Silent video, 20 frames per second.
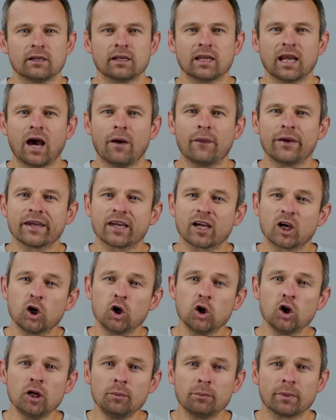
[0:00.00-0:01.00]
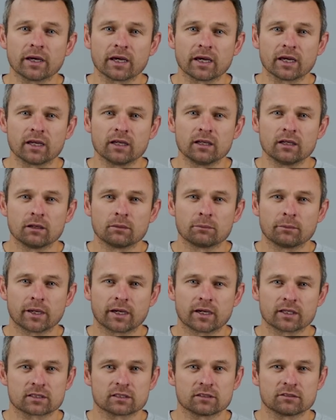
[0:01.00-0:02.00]
Now, it could be
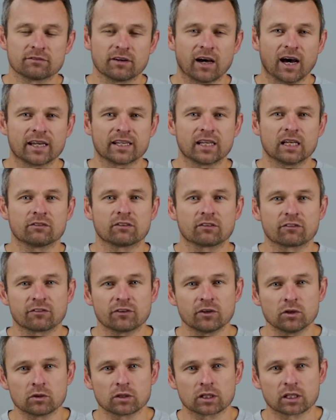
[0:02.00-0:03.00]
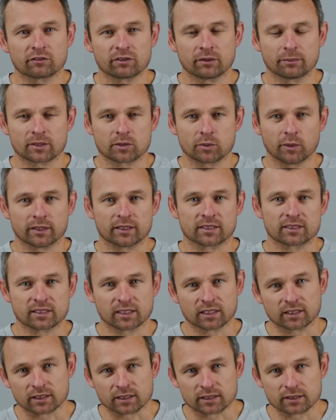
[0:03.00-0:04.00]
because of uneven fuel delivery between the
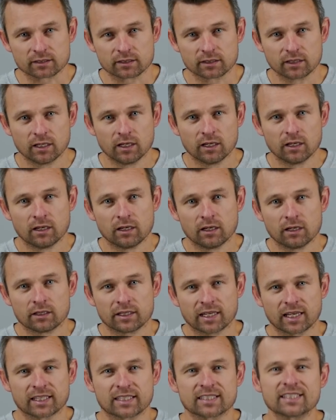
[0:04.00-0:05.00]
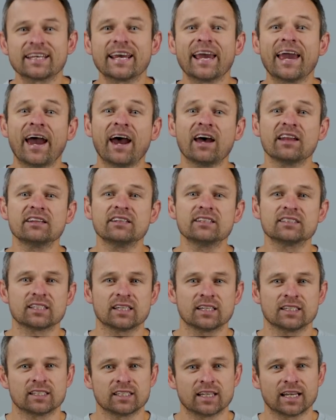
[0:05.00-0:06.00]
cylinders. Now, there's countless
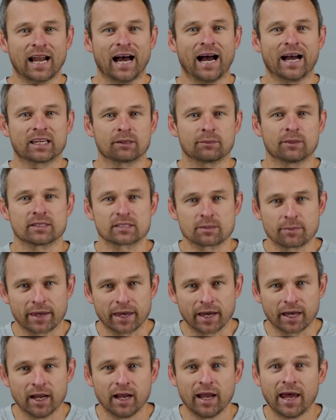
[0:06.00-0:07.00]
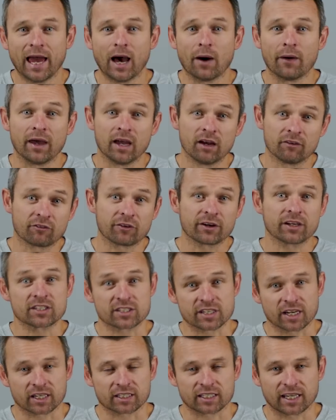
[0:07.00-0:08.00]
internet arguments about how every
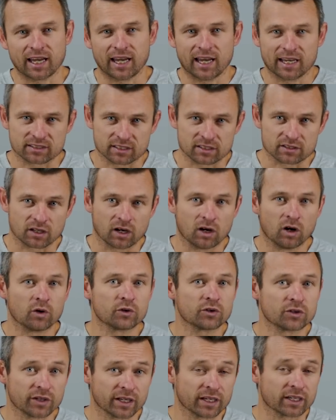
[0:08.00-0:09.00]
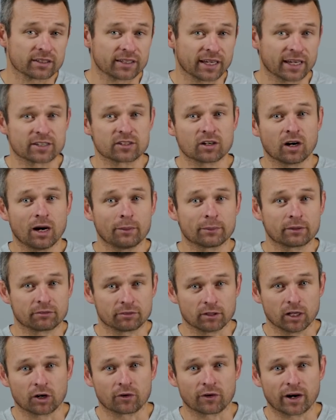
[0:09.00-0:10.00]
injector has its own unique dead time and
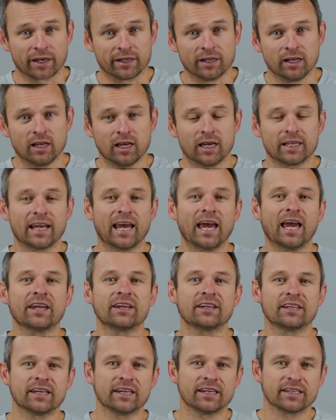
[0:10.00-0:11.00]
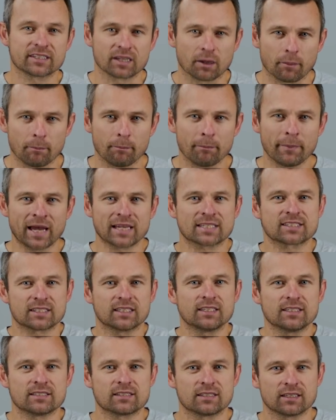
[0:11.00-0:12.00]
flow rate, and how you need to match
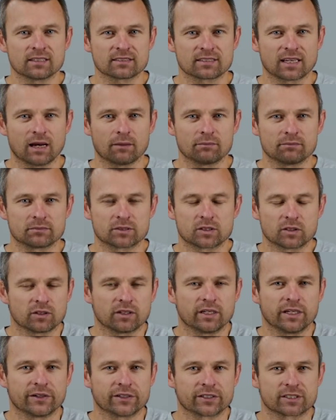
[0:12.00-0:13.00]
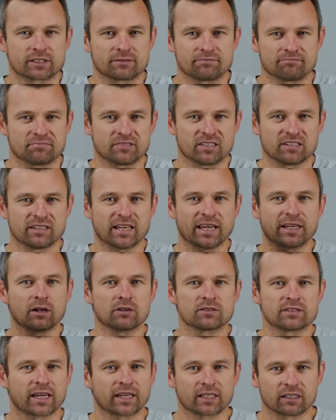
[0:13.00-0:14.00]
these things up to the nearest
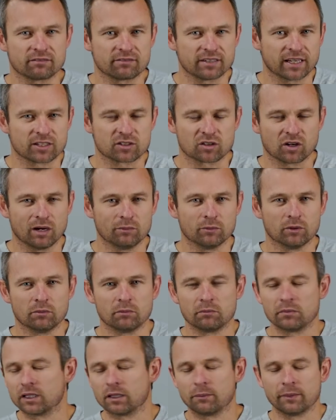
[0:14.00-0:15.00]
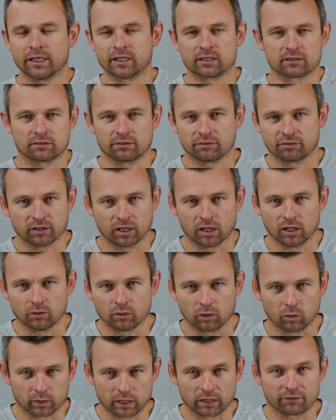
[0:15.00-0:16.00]
nanosecond of dead time or millimeters of flow
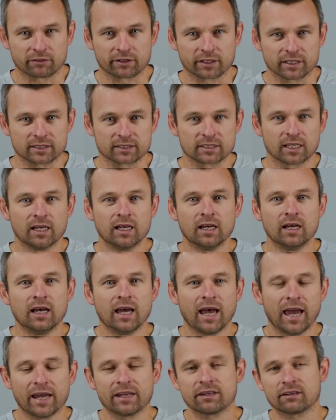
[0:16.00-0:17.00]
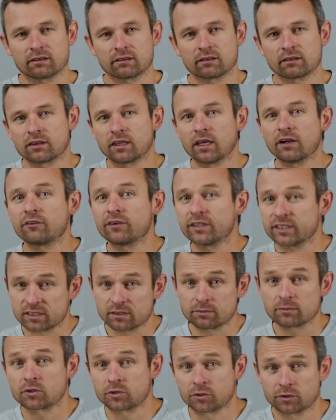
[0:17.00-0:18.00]
or whatever it is. And there is
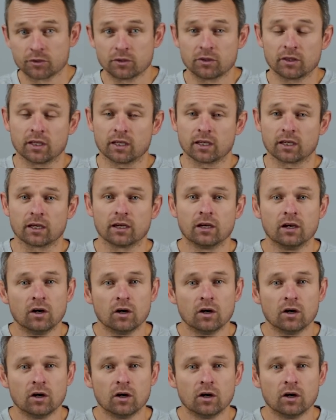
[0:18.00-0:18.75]
some truth here.